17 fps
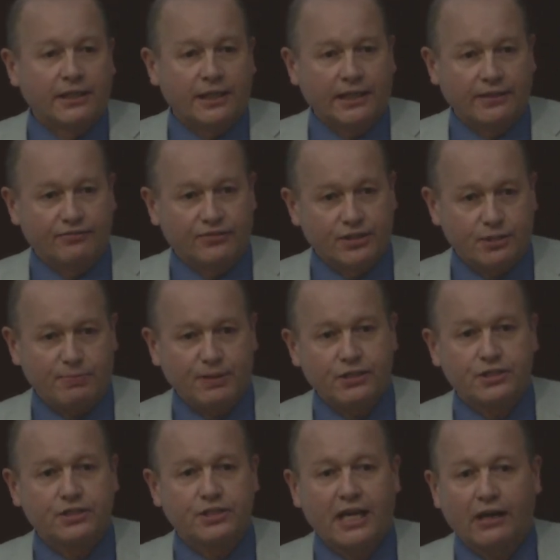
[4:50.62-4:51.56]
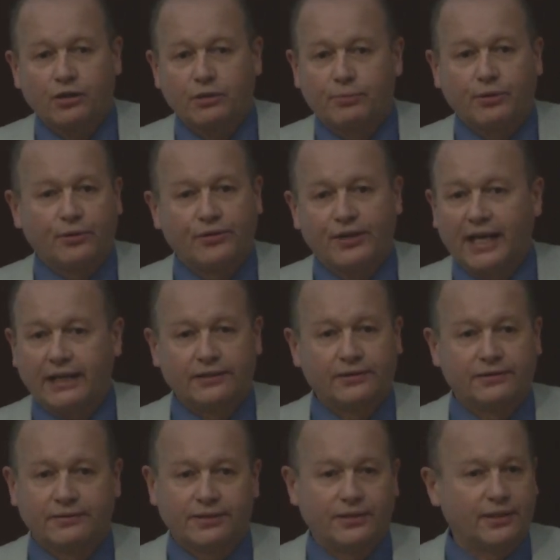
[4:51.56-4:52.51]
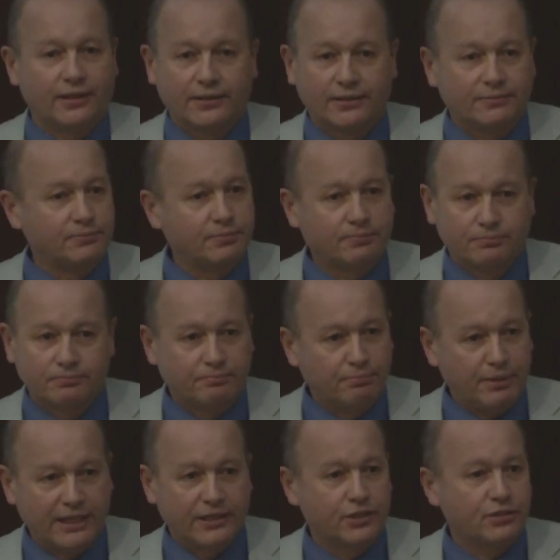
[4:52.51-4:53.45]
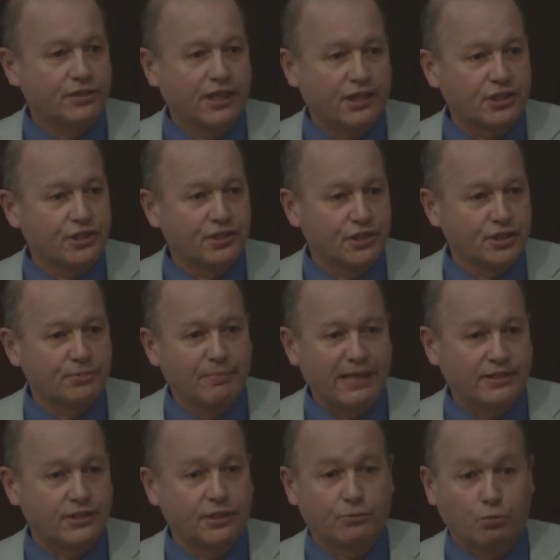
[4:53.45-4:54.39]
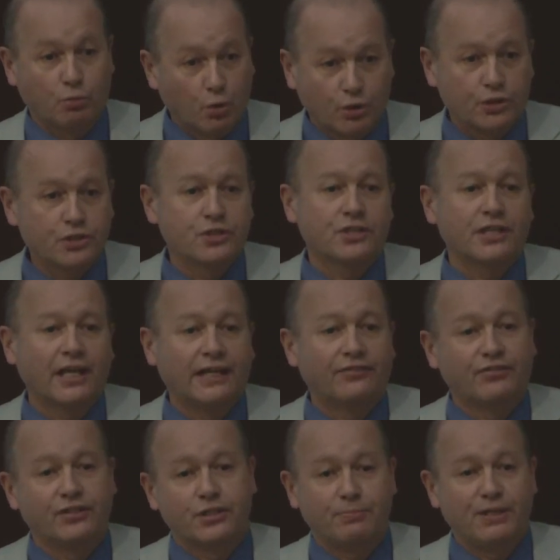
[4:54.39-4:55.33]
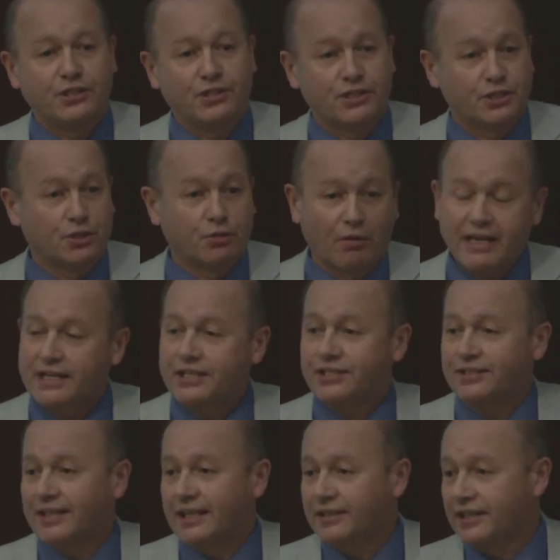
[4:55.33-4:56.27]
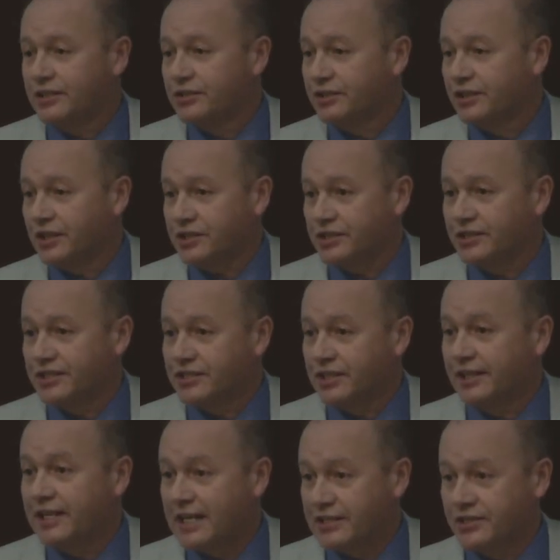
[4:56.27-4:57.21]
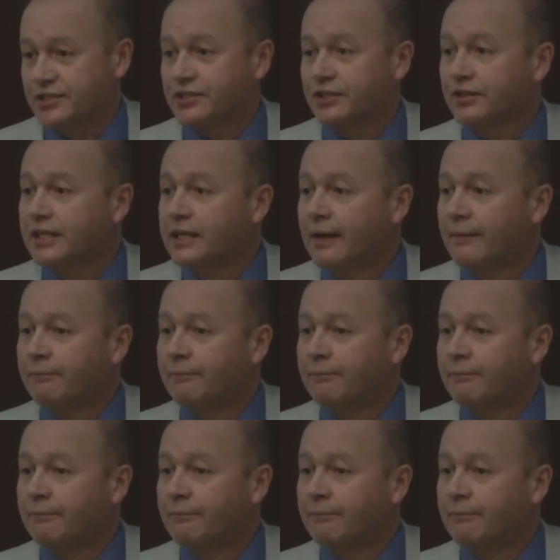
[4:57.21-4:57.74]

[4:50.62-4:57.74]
if the speech is terrible, then the big introduction just makes it worse. And if the speech is great, then the introduction is unnecessary.